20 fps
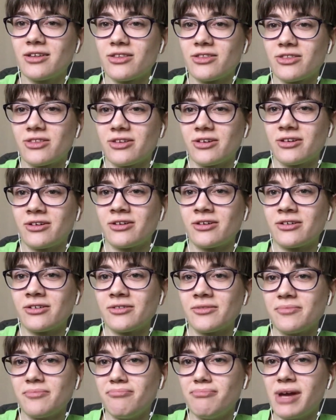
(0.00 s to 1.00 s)
the
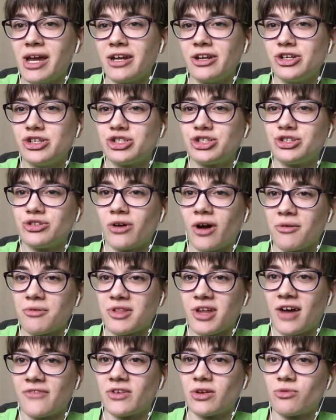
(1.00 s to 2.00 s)
main issue I was
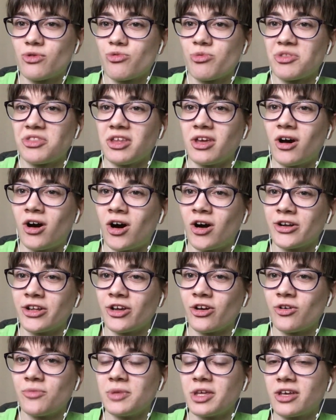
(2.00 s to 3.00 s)
having was with the
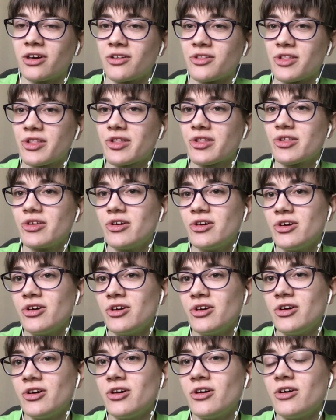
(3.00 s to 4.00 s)
audio, because
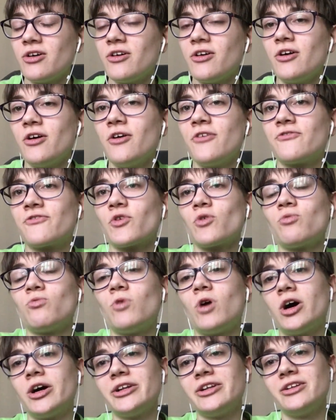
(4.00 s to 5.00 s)
for
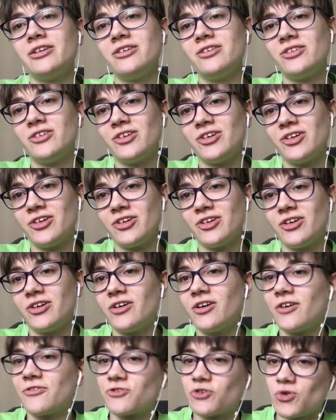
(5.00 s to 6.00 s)
one,
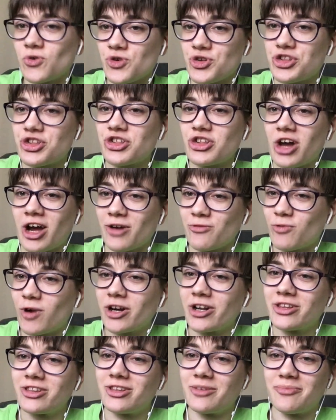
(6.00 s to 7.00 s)
of course, I
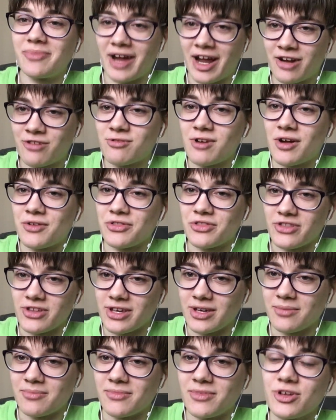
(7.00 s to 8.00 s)
wanted the background
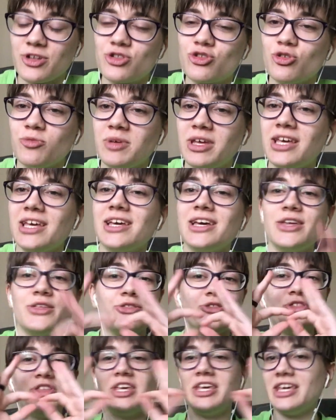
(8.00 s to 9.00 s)
theme to be
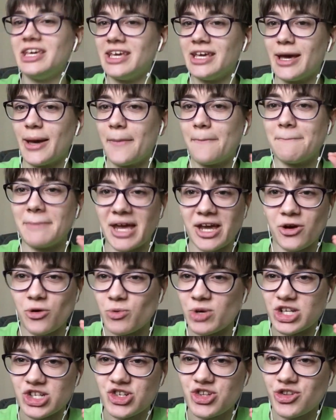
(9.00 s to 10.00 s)
the
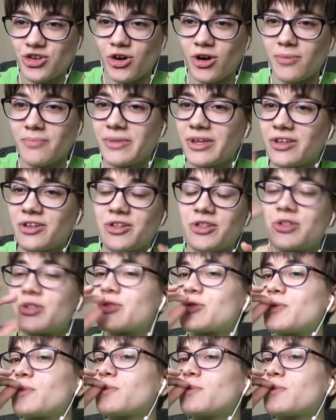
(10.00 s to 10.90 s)
Make-A-Wish song, because